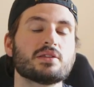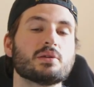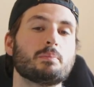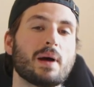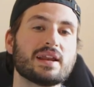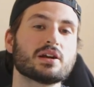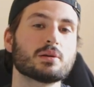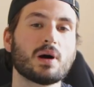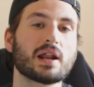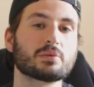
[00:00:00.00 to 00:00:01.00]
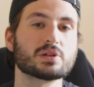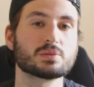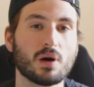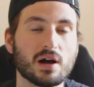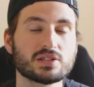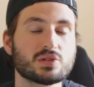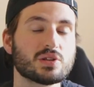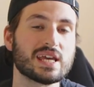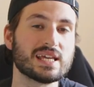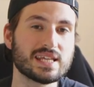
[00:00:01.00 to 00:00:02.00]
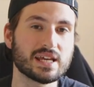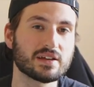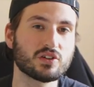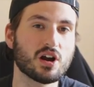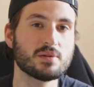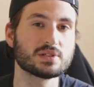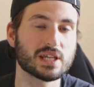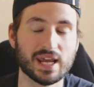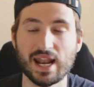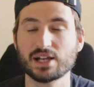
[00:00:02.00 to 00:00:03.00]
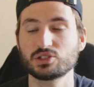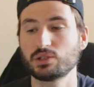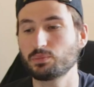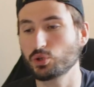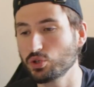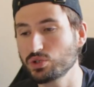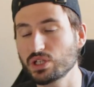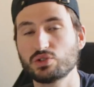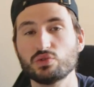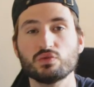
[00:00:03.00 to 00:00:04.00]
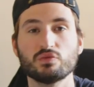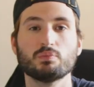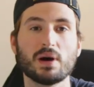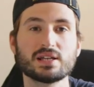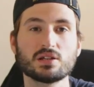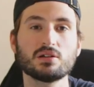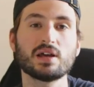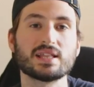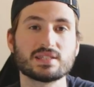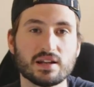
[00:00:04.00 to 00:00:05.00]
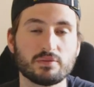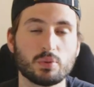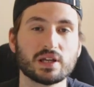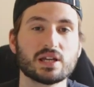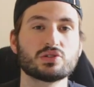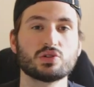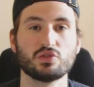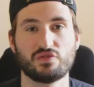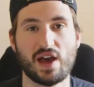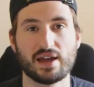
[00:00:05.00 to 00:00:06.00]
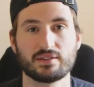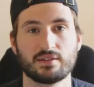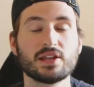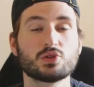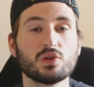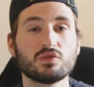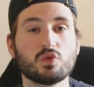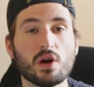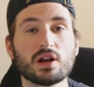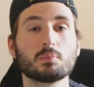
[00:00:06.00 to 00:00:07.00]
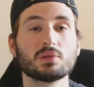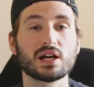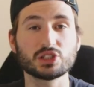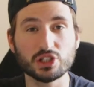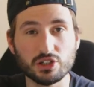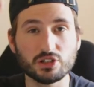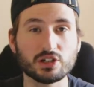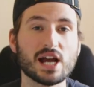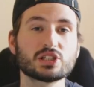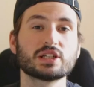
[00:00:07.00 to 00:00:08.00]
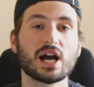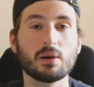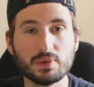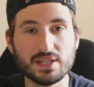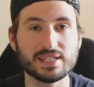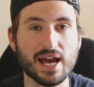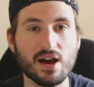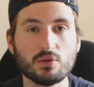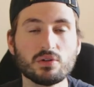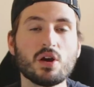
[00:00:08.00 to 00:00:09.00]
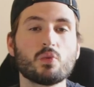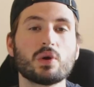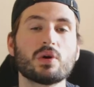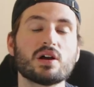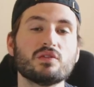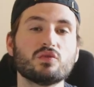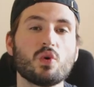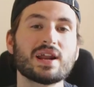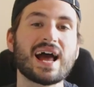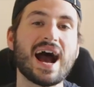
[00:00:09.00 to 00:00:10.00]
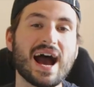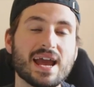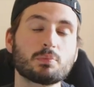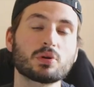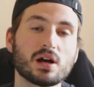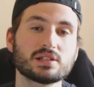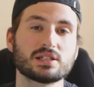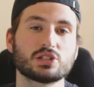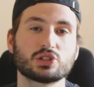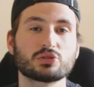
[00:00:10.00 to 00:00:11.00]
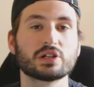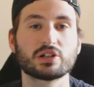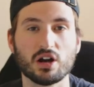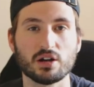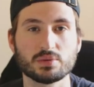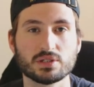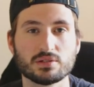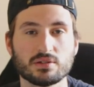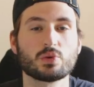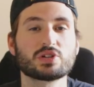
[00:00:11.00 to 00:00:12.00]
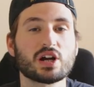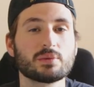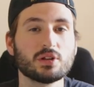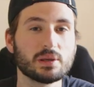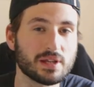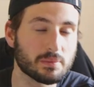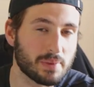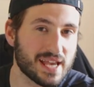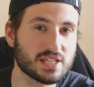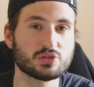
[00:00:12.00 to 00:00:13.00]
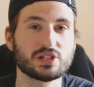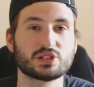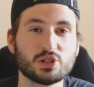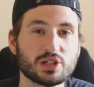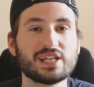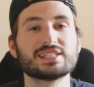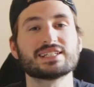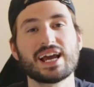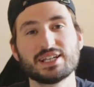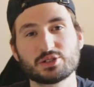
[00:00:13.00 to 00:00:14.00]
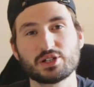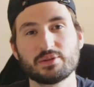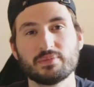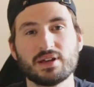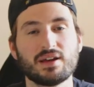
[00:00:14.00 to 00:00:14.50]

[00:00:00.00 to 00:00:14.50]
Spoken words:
the better your body responds to the intake of carbs and can actually produce it to muscle instead of putting it to fat. And to avoid our blood sugar crashing up and down, we wanna avoid high processed sugary carbs. So we're talking about limiting pastries, cookies, and ice cream.